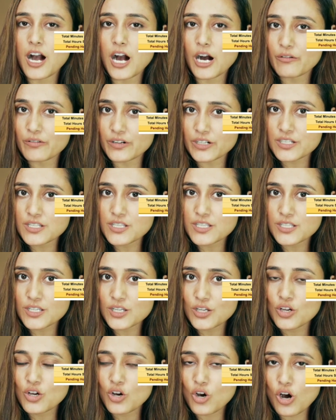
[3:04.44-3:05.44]
hours
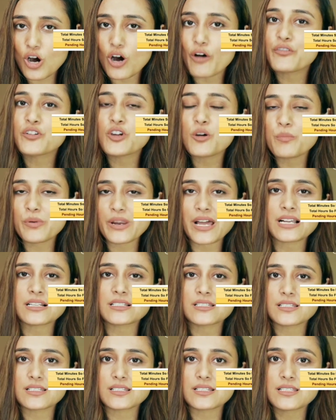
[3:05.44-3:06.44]
of your
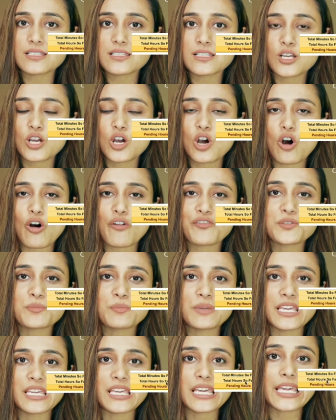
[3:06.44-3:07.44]
practice of
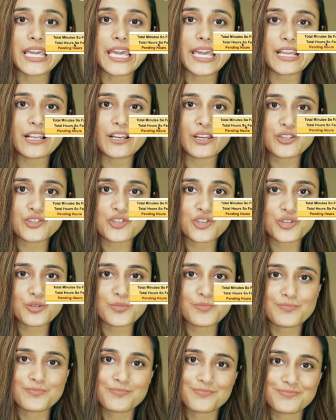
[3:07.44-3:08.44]
speaking
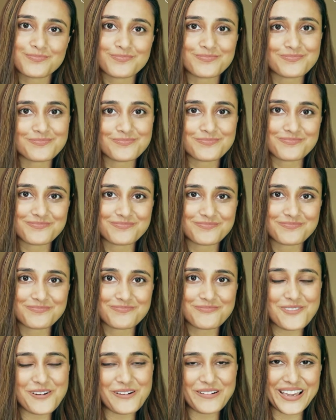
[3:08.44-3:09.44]
English.
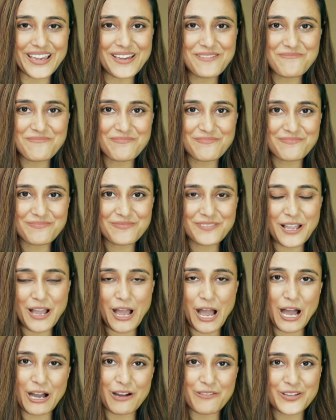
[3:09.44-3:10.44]
Okay?
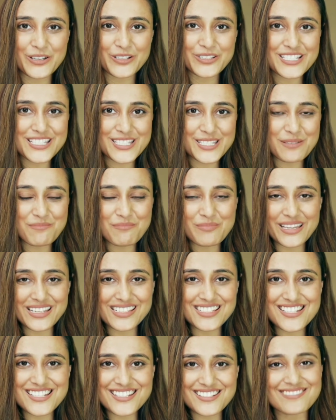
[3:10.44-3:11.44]
Are we on the same
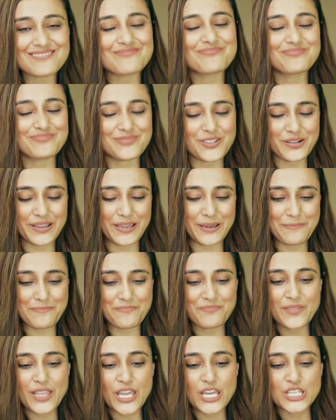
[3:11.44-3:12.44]
page? Okay.
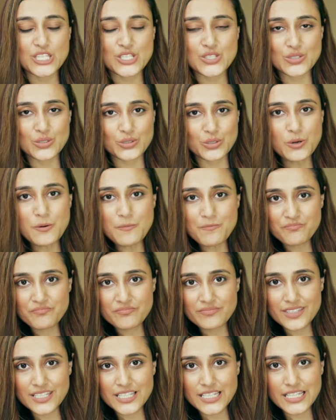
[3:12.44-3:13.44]
So,
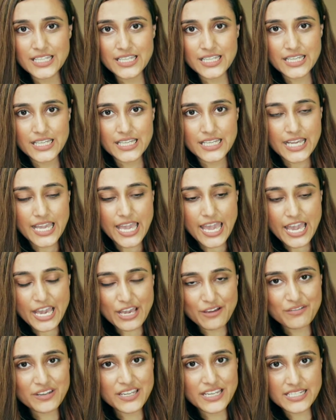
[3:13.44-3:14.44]

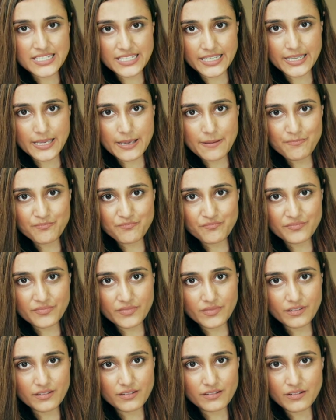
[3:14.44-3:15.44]
every day,
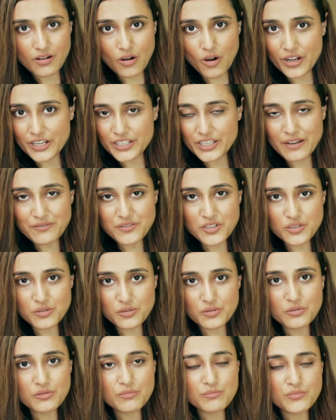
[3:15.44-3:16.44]
all you have to
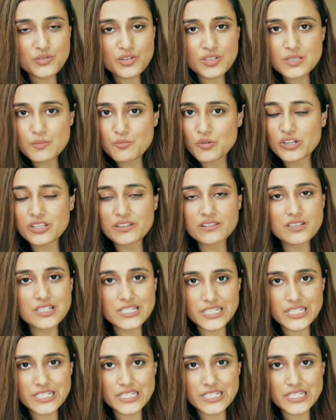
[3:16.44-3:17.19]
do, just put in the